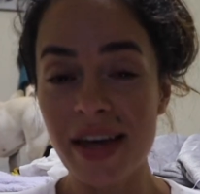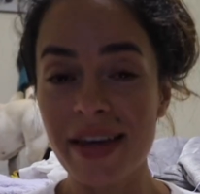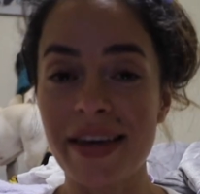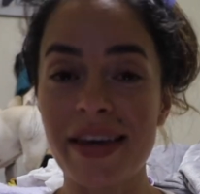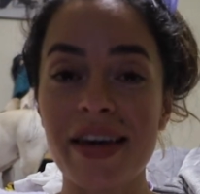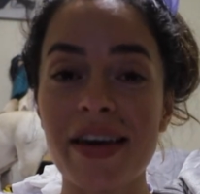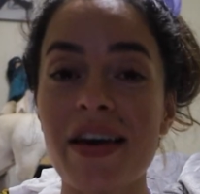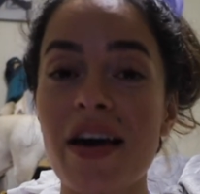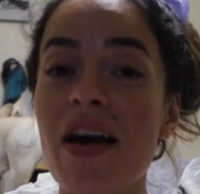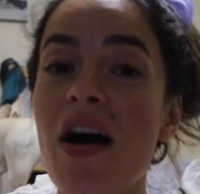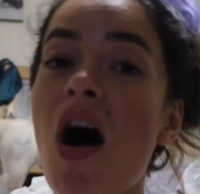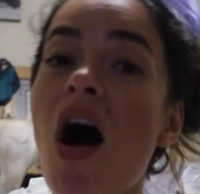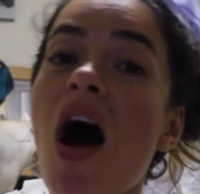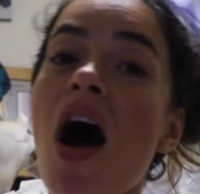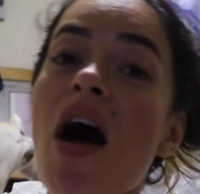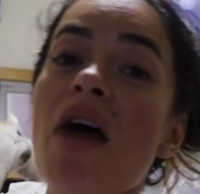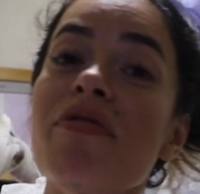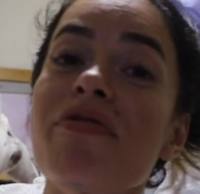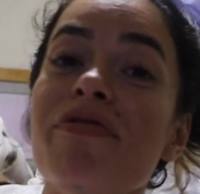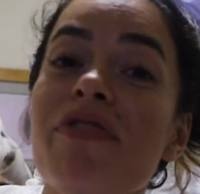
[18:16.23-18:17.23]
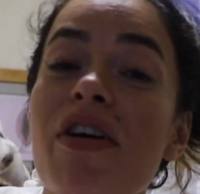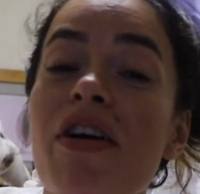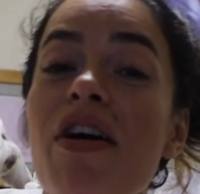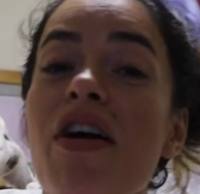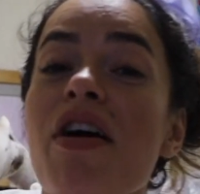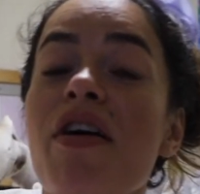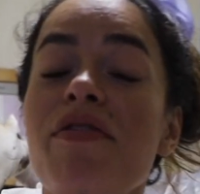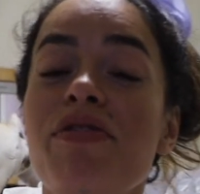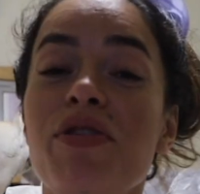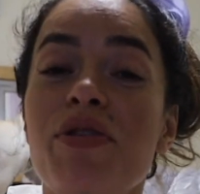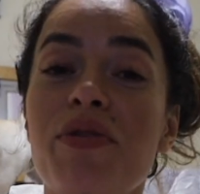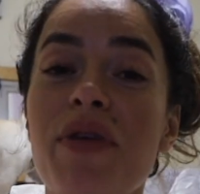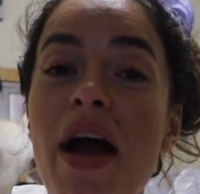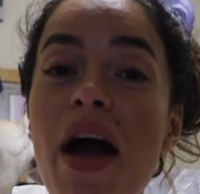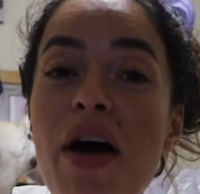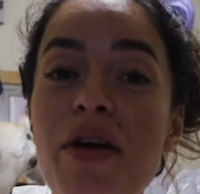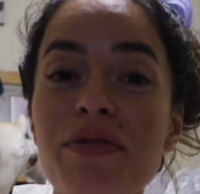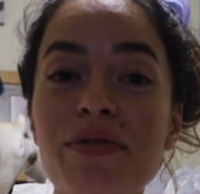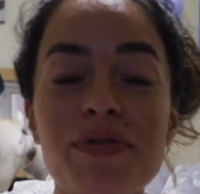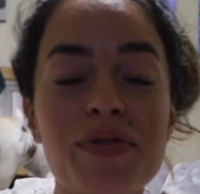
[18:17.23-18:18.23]
get off of the
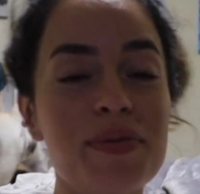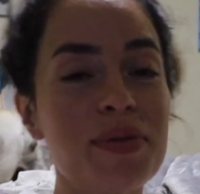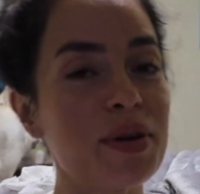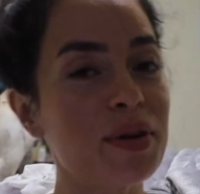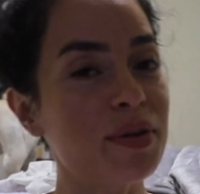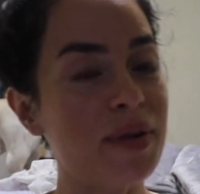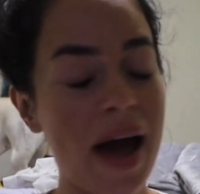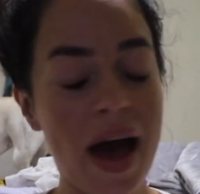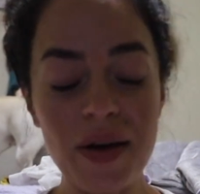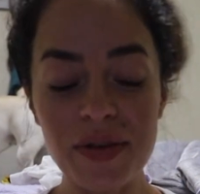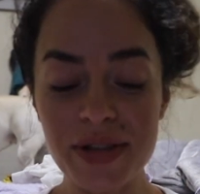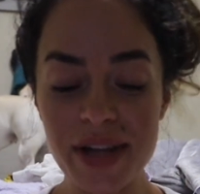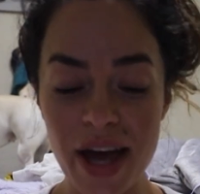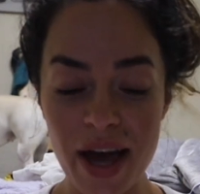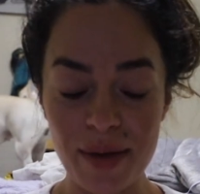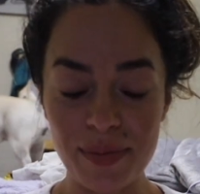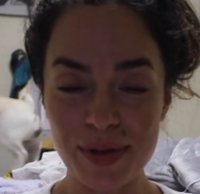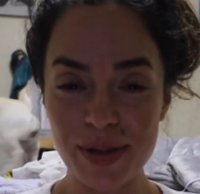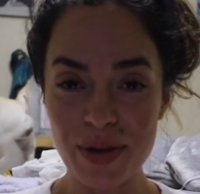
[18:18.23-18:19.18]
ground from the ground up.